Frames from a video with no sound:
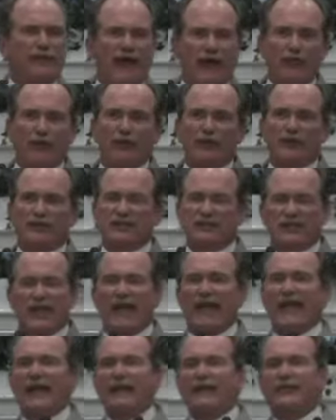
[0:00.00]
That was
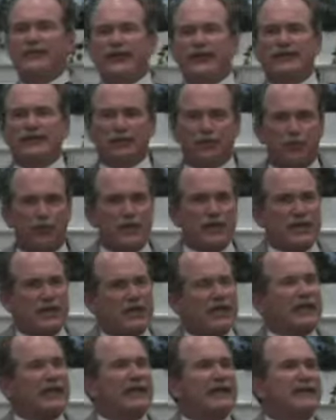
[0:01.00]
said this
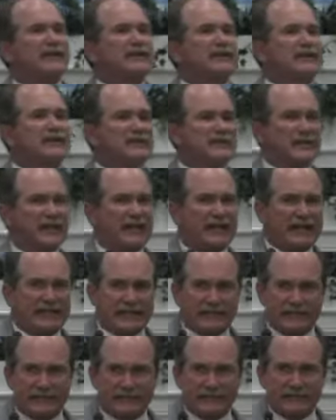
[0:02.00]
week in the
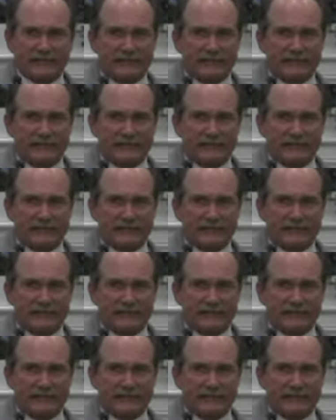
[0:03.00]
Senate.